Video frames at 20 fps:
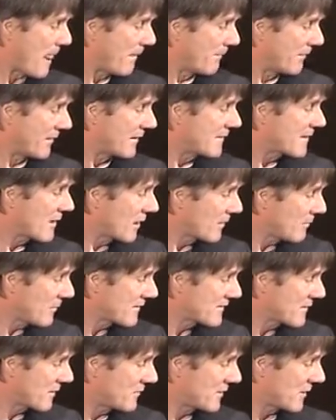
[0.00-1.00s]
The type of
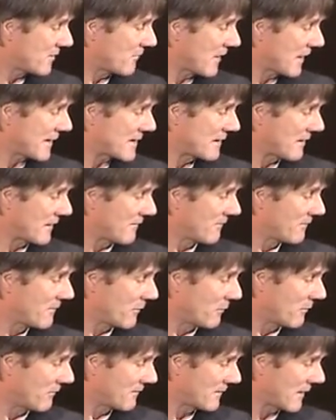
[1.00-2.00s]
subject matter
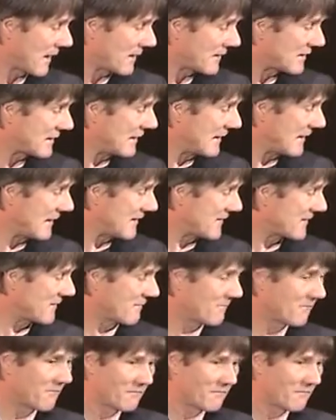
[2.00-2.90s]
involved actually is